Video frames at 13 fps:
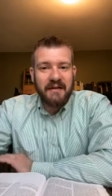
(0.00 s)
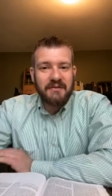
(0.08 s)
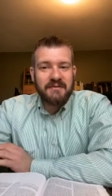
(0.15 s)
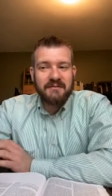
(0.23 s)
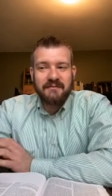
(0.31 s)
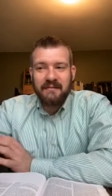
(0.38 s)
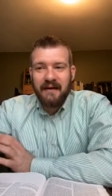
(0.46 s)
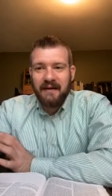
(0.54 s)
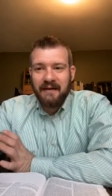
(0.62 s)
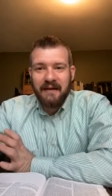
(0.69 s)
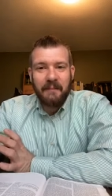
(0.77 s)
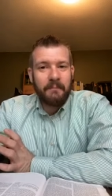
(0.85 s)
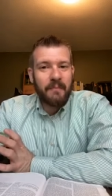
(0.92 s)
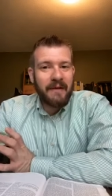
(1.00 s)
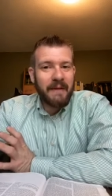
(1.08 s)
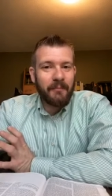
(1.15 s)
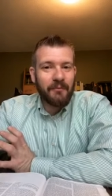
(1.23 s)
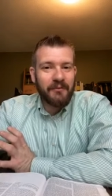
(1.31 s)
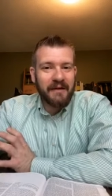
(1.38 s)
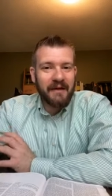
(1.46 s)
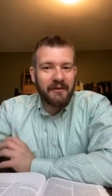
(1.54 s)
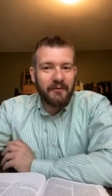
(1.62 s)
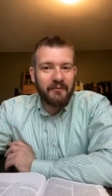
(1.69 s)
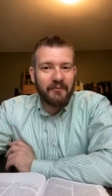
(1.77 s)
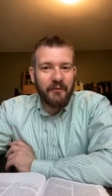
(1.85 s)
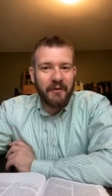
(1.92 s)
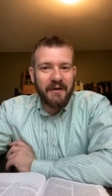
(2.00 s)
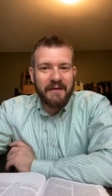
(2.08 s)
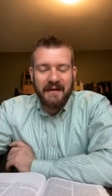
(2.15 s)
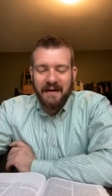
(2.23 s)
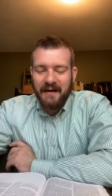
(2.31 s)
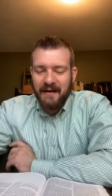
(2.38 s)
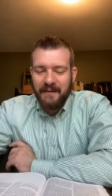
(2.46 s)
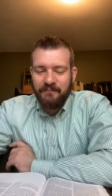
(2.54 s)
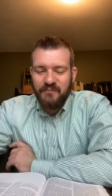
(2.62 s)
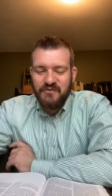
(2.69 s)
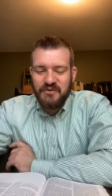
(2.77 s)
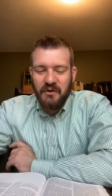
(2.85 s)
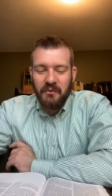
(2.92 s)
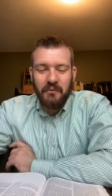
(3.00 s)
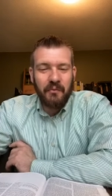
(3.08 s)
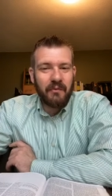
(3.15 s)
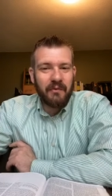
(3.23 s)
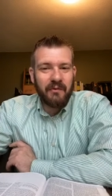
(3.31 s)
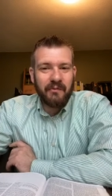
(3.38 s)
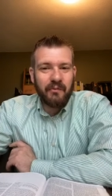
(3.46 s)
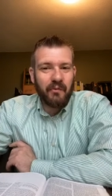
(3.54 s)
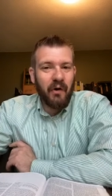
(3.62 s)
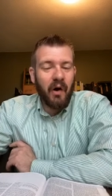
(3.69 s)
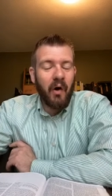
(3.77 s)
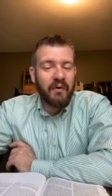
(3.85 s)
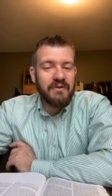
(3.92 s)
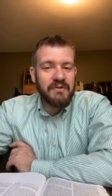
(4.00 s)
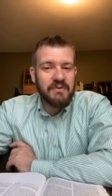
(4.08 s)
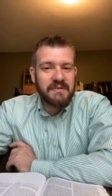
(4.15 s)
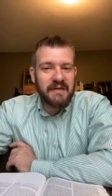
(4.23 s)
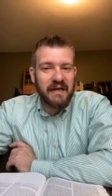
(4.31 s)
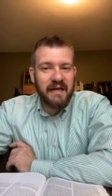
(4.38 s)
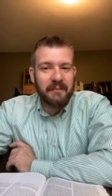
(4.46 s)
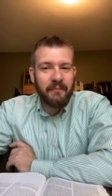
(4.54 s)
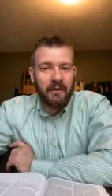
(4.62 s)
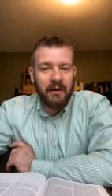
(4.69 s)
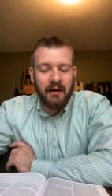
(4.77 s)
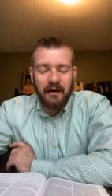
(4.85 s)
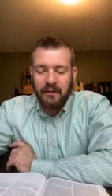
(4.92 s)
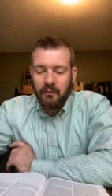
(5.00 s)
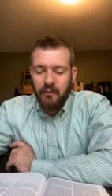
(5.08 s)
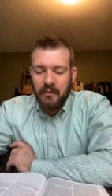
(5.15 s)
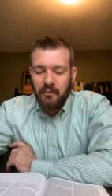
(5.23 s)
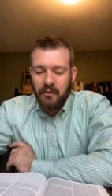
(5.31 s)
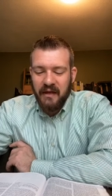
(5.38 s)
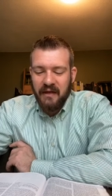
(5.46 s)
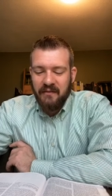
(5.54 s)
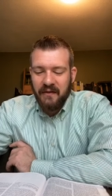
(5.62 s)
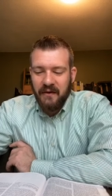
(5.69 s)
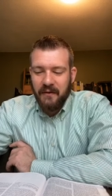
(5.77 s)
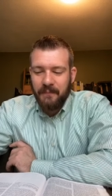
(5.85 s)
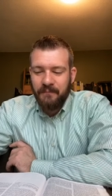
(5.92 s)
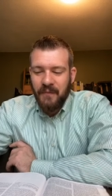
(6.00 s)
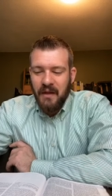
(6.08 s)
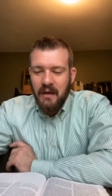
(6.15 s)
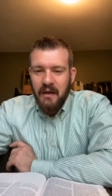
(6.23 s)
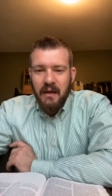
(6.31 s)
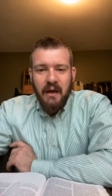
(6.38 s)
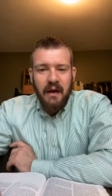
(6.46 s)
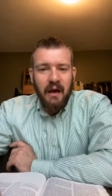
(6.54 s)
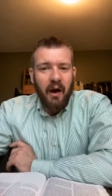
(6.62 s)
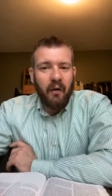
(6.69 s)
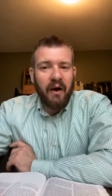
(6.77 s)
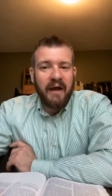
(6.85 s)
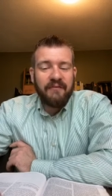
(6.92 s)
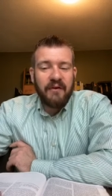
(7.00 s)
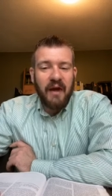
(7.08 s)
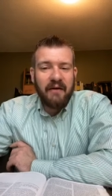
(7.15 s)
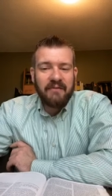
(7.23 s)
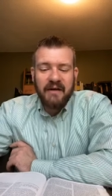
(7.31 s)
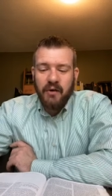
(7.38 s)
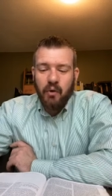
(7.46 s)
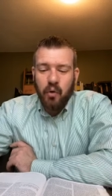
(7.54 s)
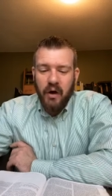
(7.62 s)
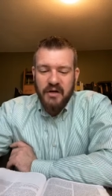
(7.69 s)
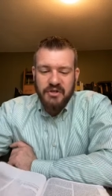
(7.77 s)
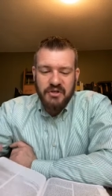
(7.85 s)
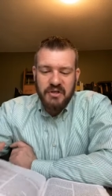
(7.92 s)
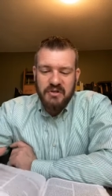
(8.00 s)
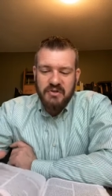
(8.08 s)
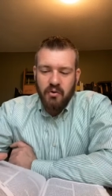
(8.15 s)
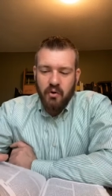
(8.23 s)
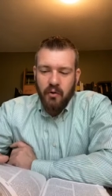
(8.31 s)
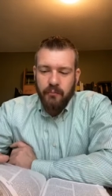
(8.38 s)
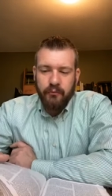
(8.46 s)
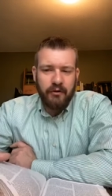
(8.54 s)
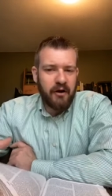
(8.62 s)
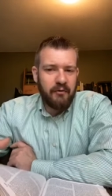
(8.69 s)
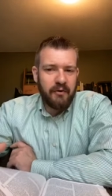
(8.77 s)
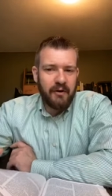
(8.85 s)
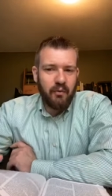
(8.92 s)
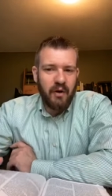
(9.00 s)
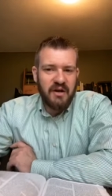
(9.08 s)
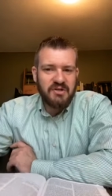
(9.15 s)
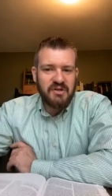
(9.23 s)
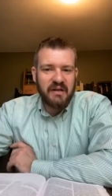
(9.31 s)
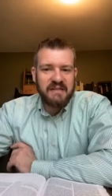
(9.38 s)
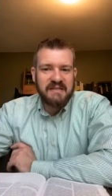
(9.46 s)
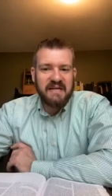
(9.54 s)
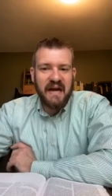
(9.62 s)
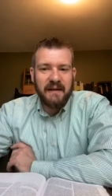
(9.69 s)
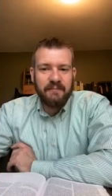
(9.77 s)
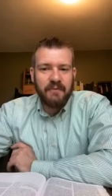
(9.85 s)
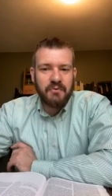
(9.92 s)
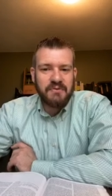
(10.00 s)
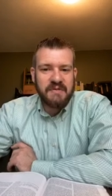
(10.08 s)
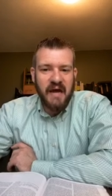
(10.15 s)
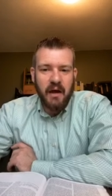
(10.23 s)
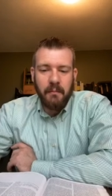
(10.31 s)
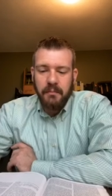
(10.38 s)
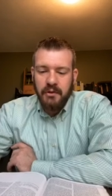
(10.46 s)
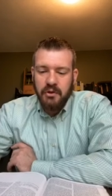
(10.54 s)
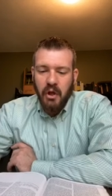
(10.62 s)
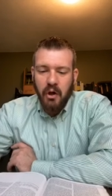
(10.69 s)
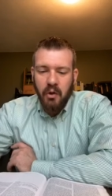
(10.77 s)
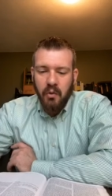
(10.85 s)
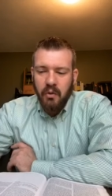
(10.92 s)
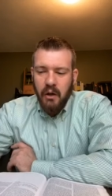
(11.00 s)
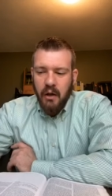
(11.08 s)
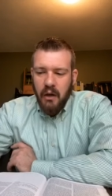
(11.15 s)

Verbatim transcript: I just got to get people together for it. Um, so all in due time, uh, we will get there. All right, if you have any questions or prayer requests, you can type those down below.